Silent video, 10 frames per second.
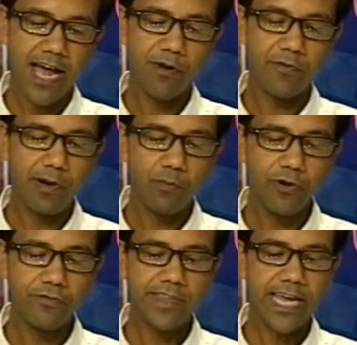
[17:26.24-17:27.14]
We will
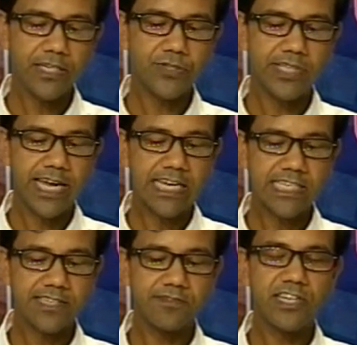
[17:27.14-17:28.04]
move then to the
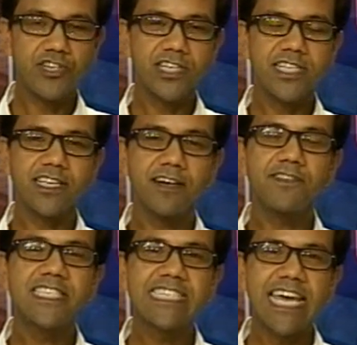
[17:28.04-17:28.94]
interventions of
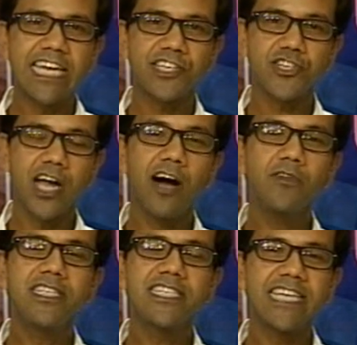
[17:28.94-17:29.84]
stage. How
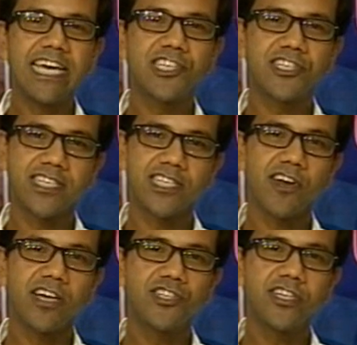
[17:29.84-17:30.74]
is stage, the
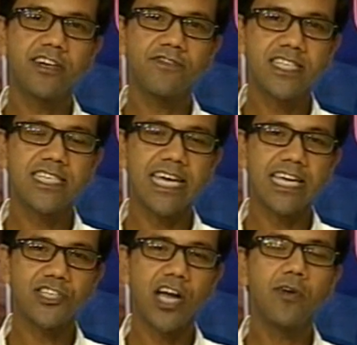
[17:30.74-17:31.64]
structure of a
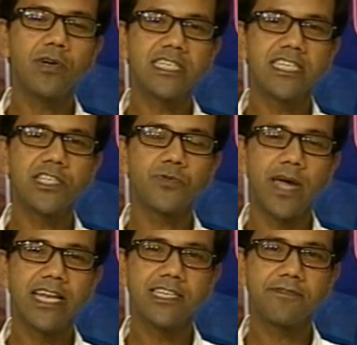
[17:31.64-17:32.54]
stage, how it is
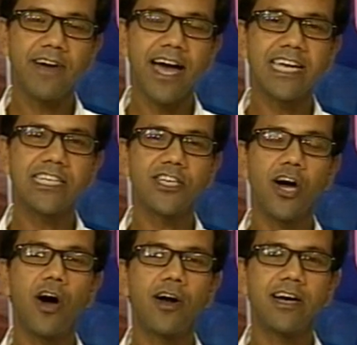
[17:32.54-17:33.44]
well defined,
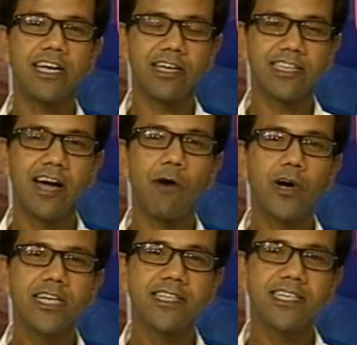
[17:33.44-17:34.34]
or
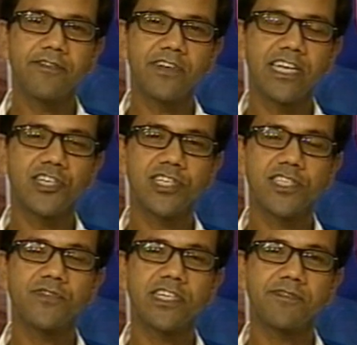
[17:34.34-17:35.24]
what are the definitions
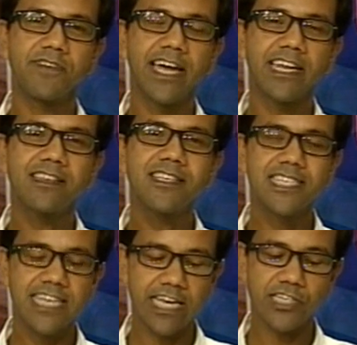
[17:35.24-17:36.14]
for defining the
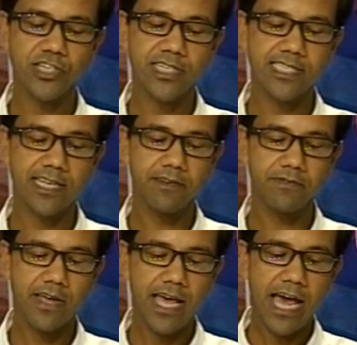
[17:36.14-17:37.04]
stage
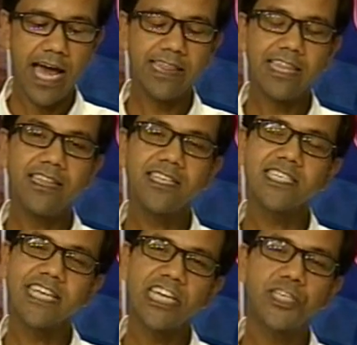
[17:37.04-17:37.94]
itself. And then the
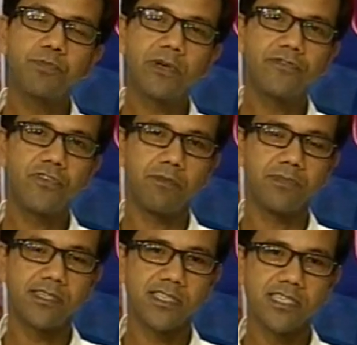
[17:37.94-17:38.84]
stage
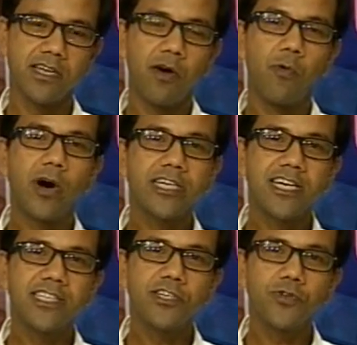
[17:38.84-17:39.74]
performers. What
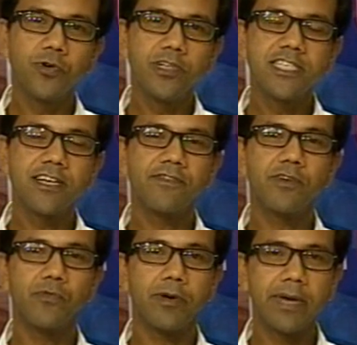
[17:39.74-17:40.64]
are the roles of a
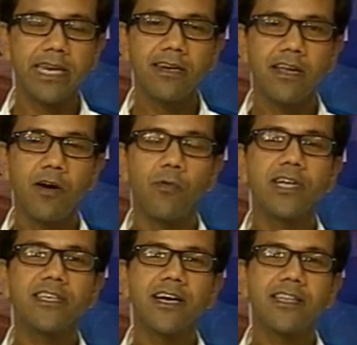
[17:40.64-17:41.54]
woman?
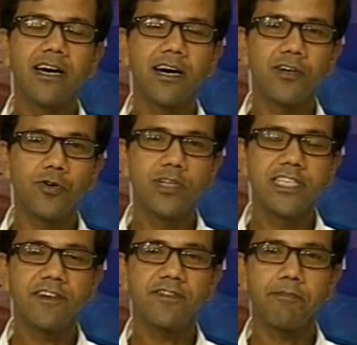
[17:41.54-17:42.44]
What are the roles
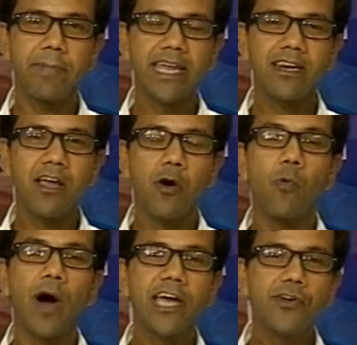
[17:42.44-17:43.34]
of a man?
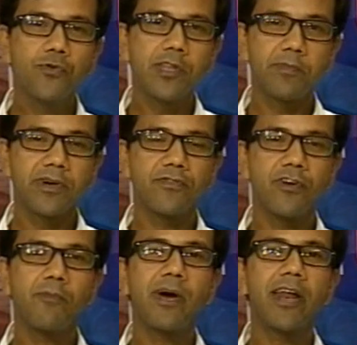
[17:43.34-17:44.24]
Why do they
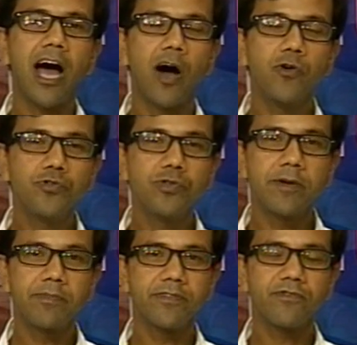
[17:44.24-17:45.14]
perform and how do they
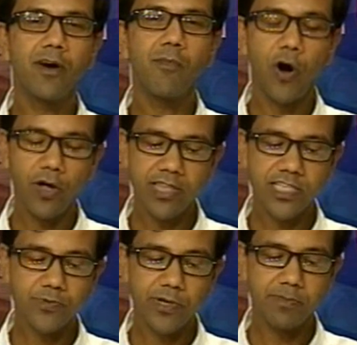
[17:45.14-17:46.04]
perform? All
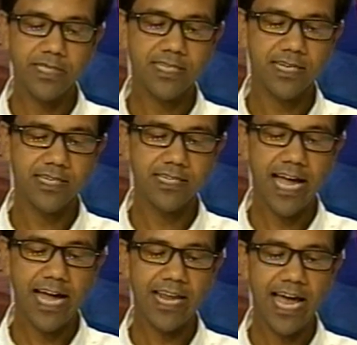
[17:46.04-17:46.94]
this will be studied.
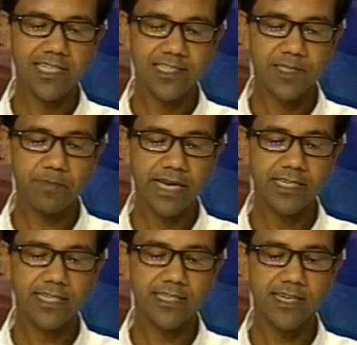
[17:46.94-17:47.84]
And as a
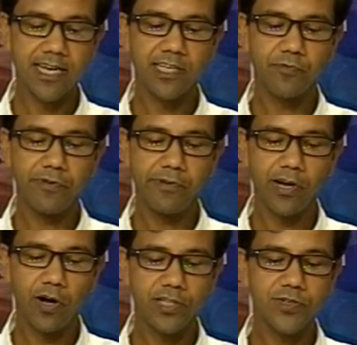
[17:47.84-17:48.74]
spectator, we will
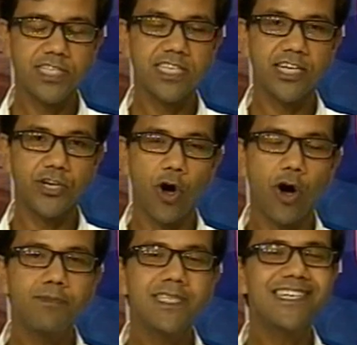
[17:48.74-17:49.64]
also see the
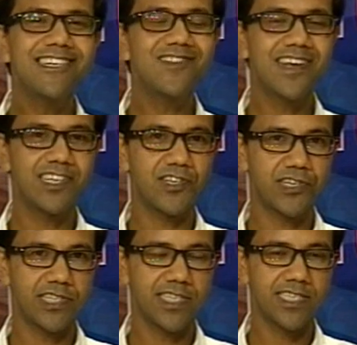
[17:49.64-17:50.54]
norms and
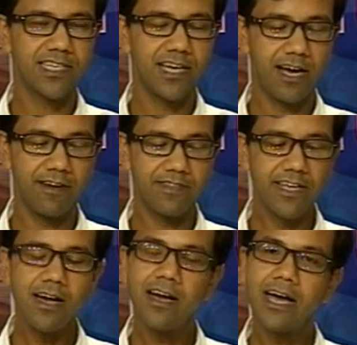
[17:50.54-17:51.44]
traditions of
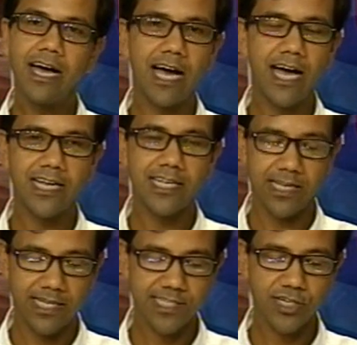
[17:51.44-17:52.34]
the
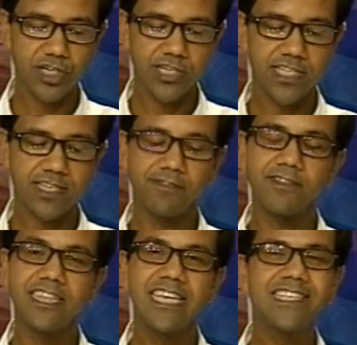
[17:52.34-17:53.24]
assertions
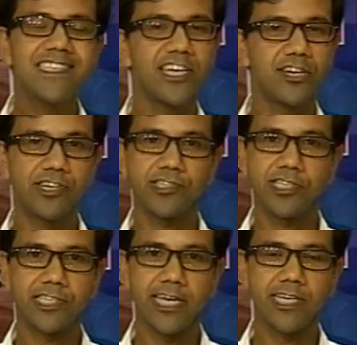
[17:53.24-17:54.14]
of these
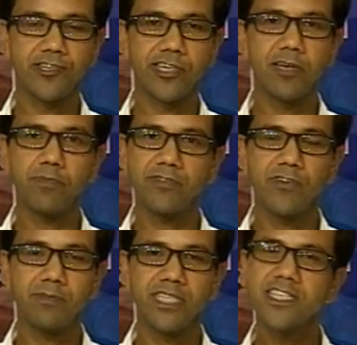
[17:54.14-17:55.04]
theatrical
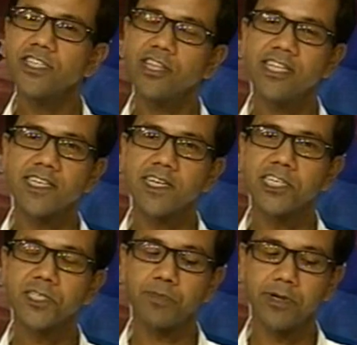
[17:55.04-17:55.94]
performances on the
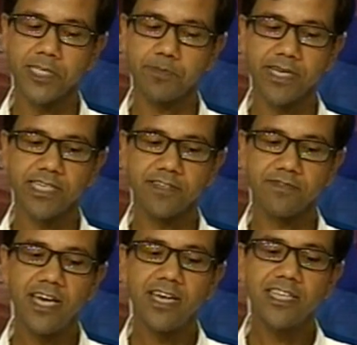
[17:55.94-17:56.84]
gender's perspective.
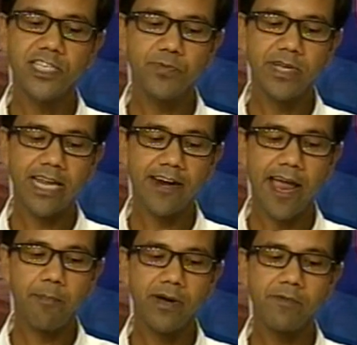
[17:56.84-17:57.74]
This will
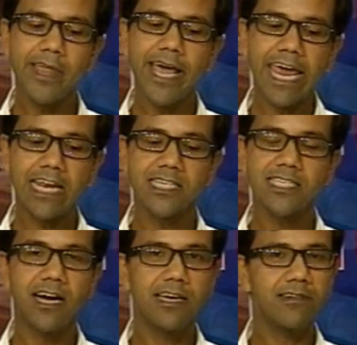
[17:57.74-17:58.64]
wrap up the
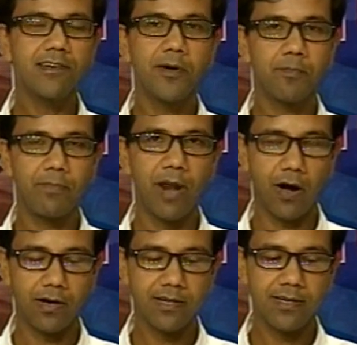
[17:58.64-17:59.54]
entire
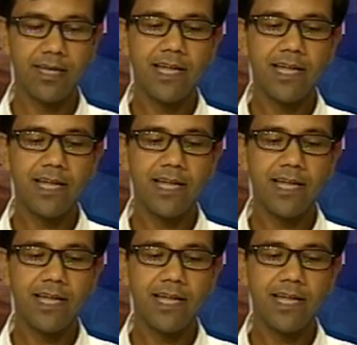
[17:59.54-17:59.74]
block.